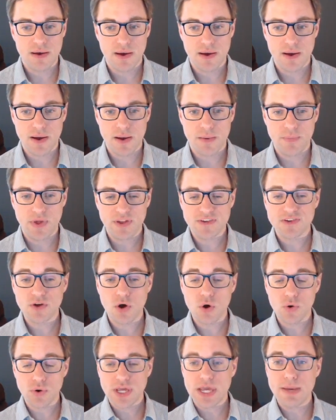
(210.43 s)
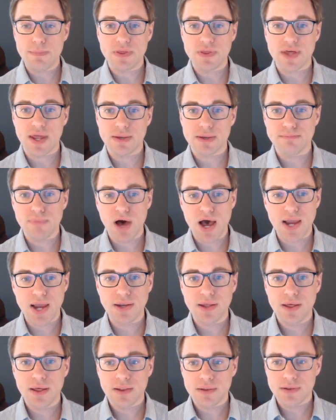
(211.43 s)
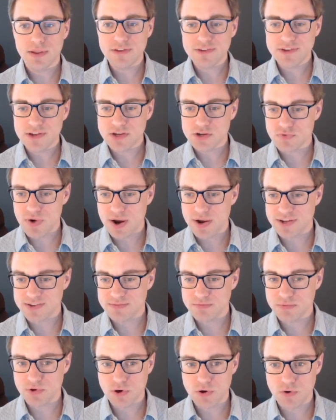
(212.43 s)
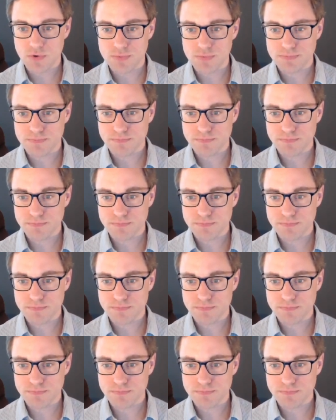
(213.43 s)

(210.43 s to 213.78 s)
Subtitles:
And so keeping that in mind, let's get to writing some code.